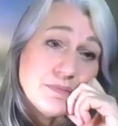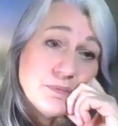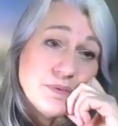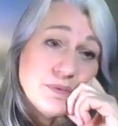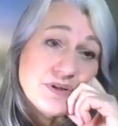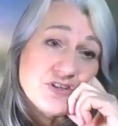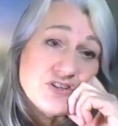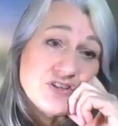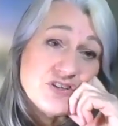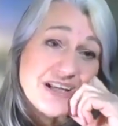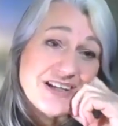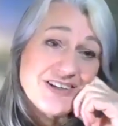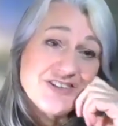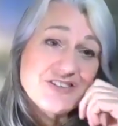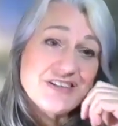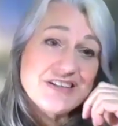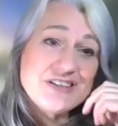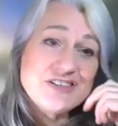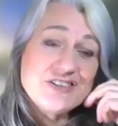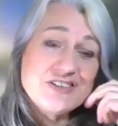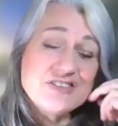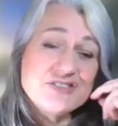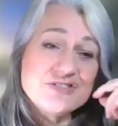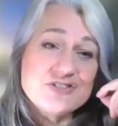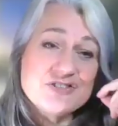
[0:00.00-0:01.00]
which
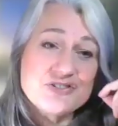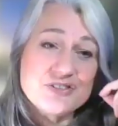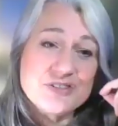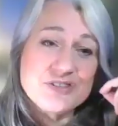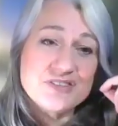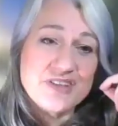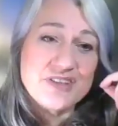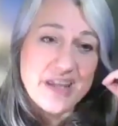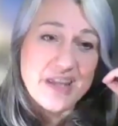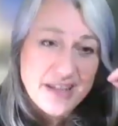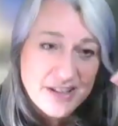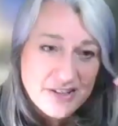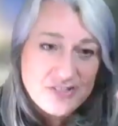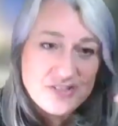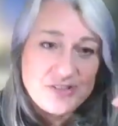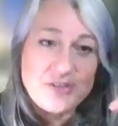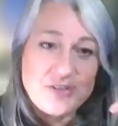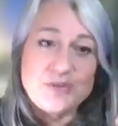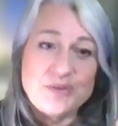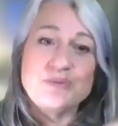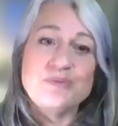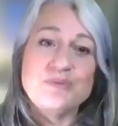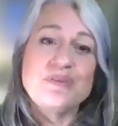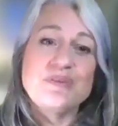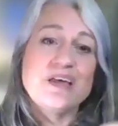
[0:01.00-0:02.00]
actually takes
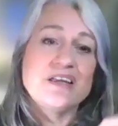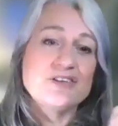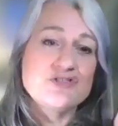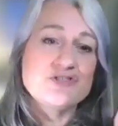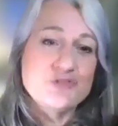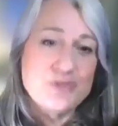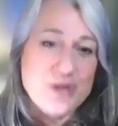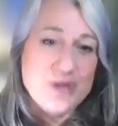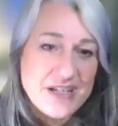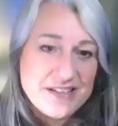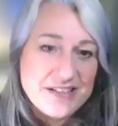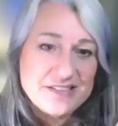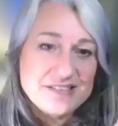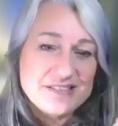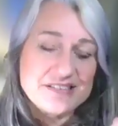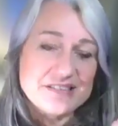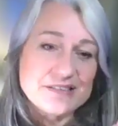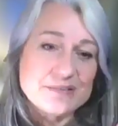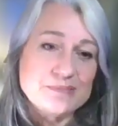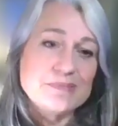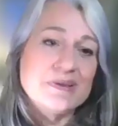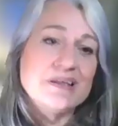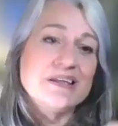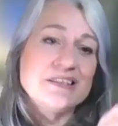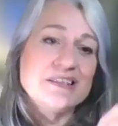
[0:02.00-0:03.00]
youth and trains
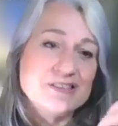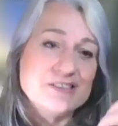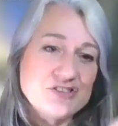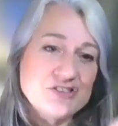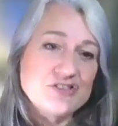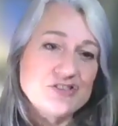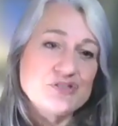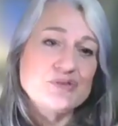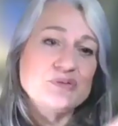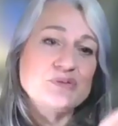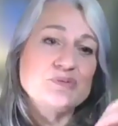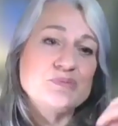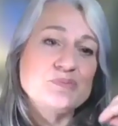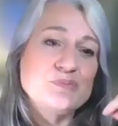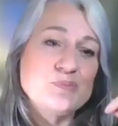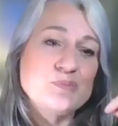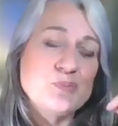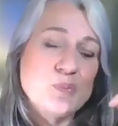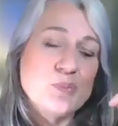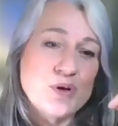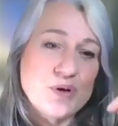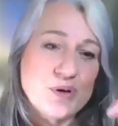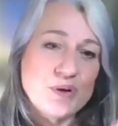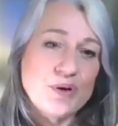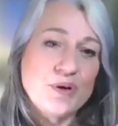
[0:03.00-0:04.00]
them into
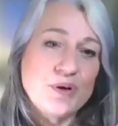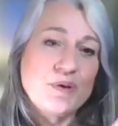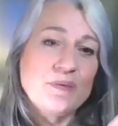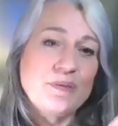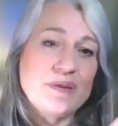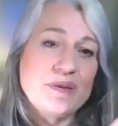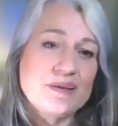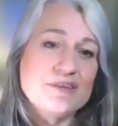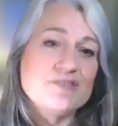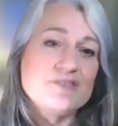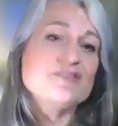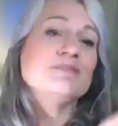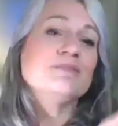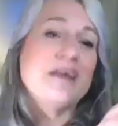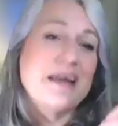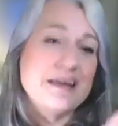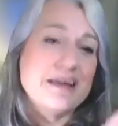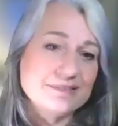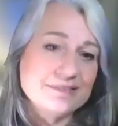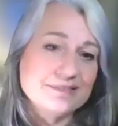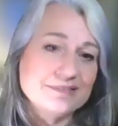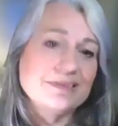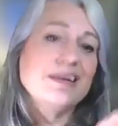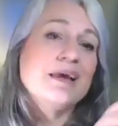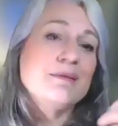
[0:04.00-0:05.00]
work that is
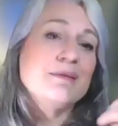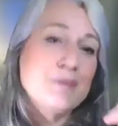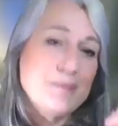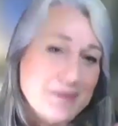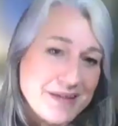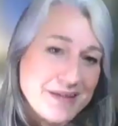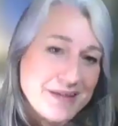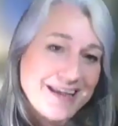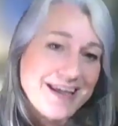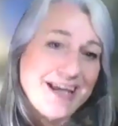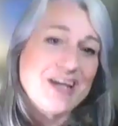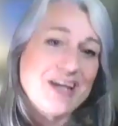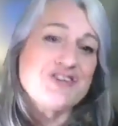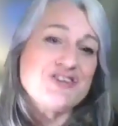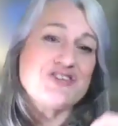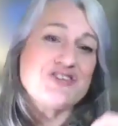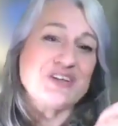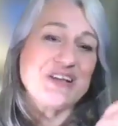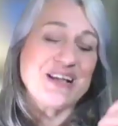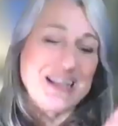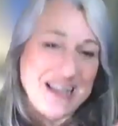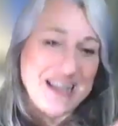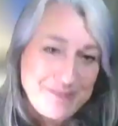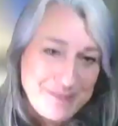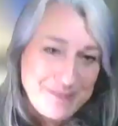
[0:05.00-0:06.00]
around climate
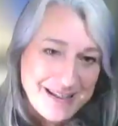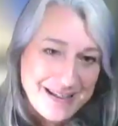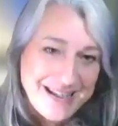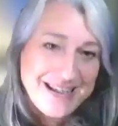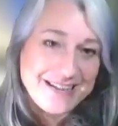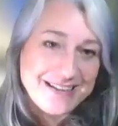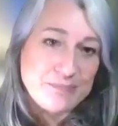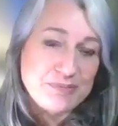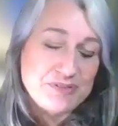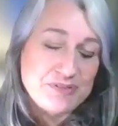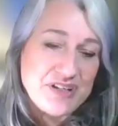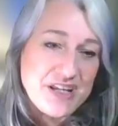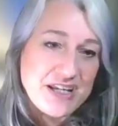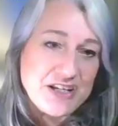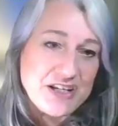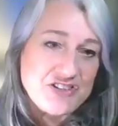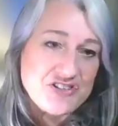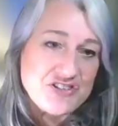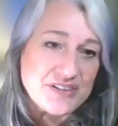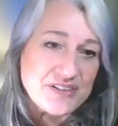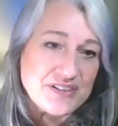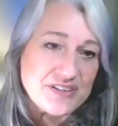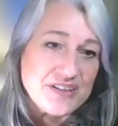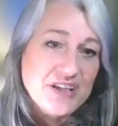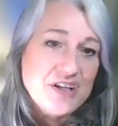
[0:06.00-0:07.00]
mitigation, climate
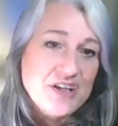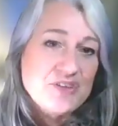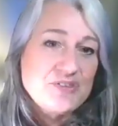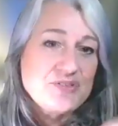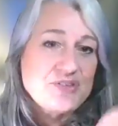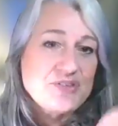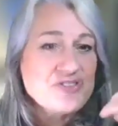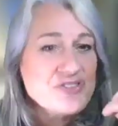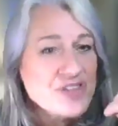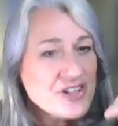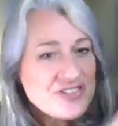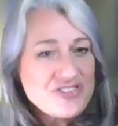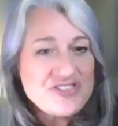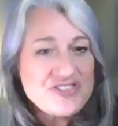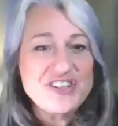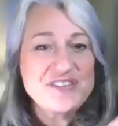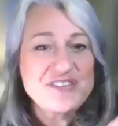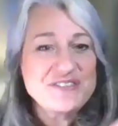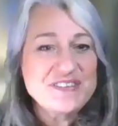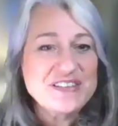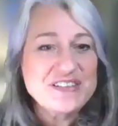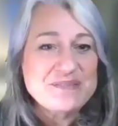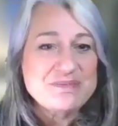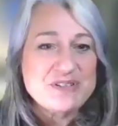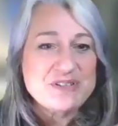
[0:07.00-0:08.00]
adaptation. So it's not just
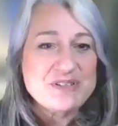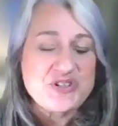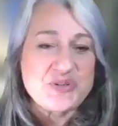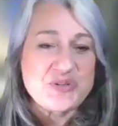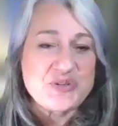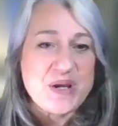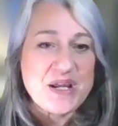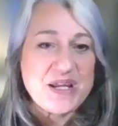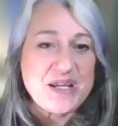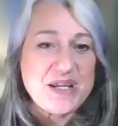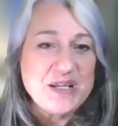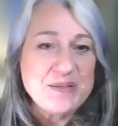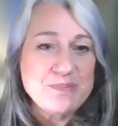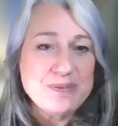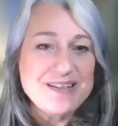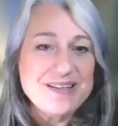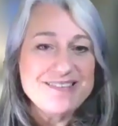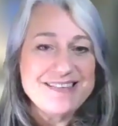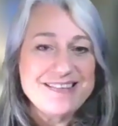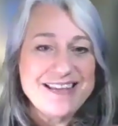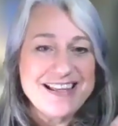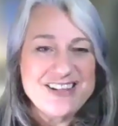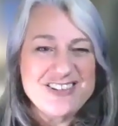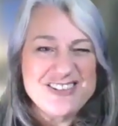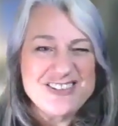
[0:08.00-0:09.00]
giving them a trade, but
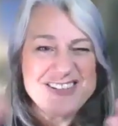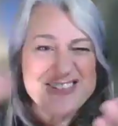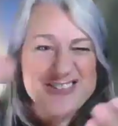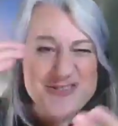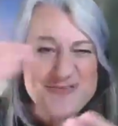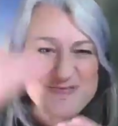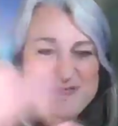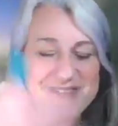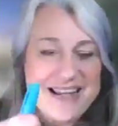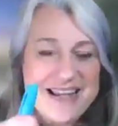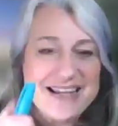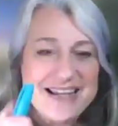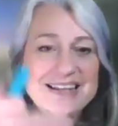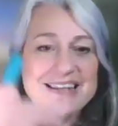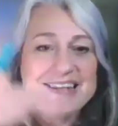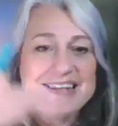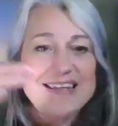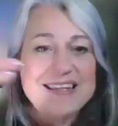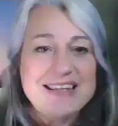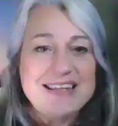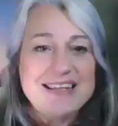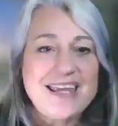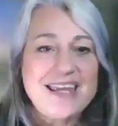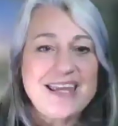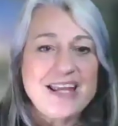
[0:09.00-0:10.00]
it's actually
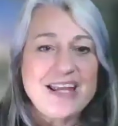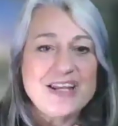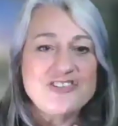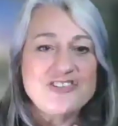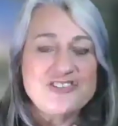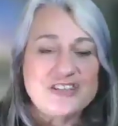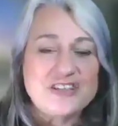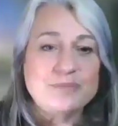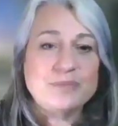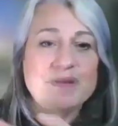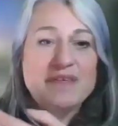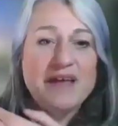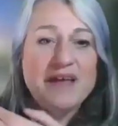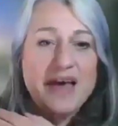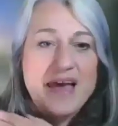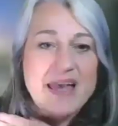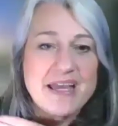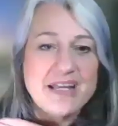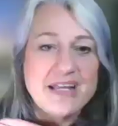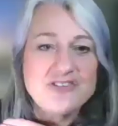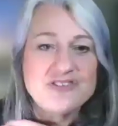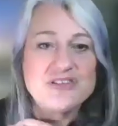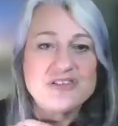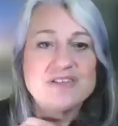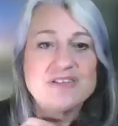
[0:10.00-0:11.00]
directly engaging them with
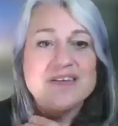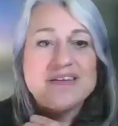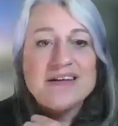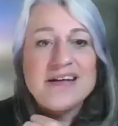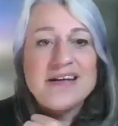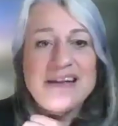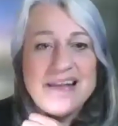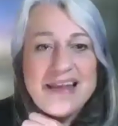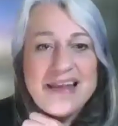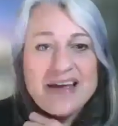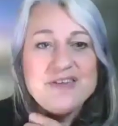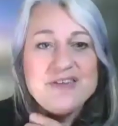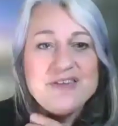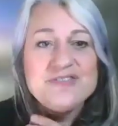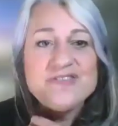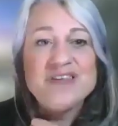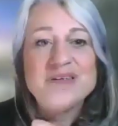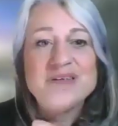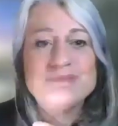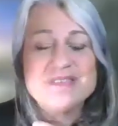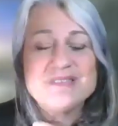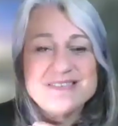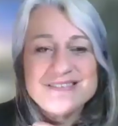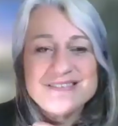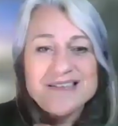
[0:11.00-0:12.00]
action that allows
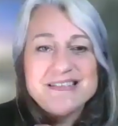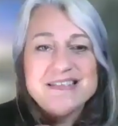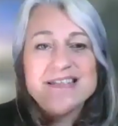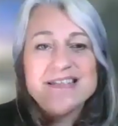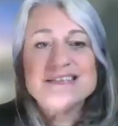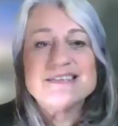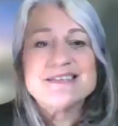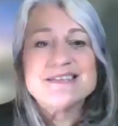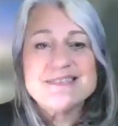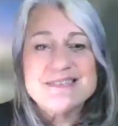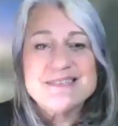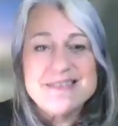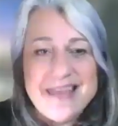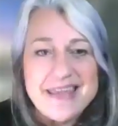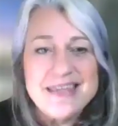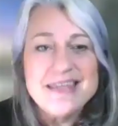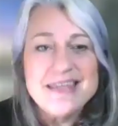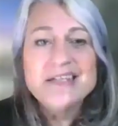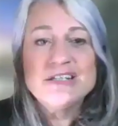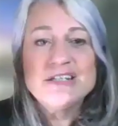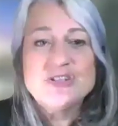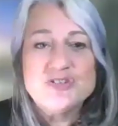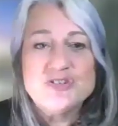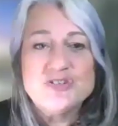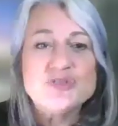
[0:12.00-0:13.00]
them to see that they
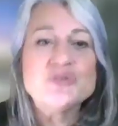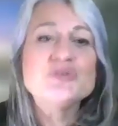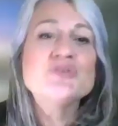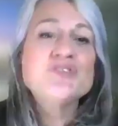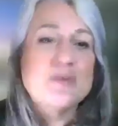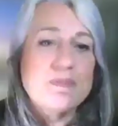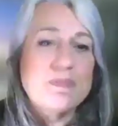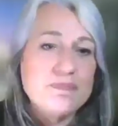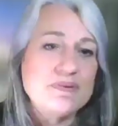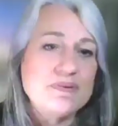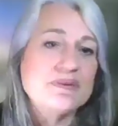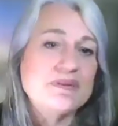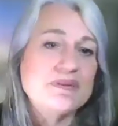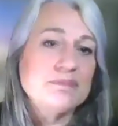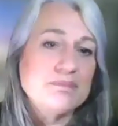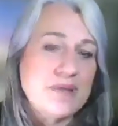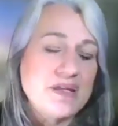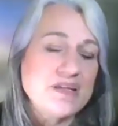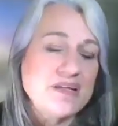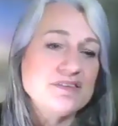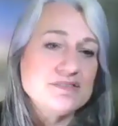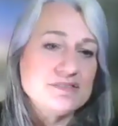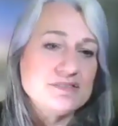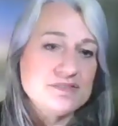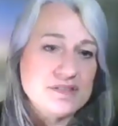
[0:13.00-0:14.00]
can do something that
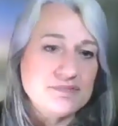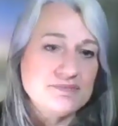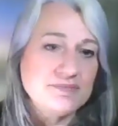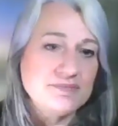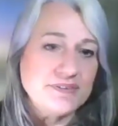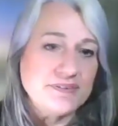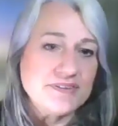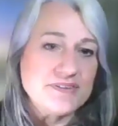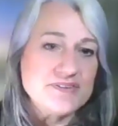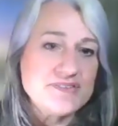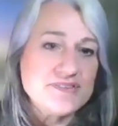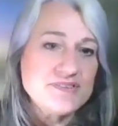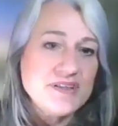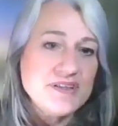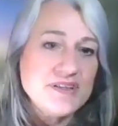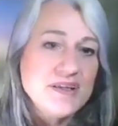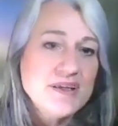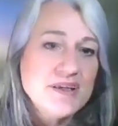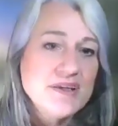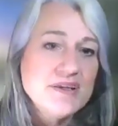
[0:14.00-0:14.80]
makes a difference.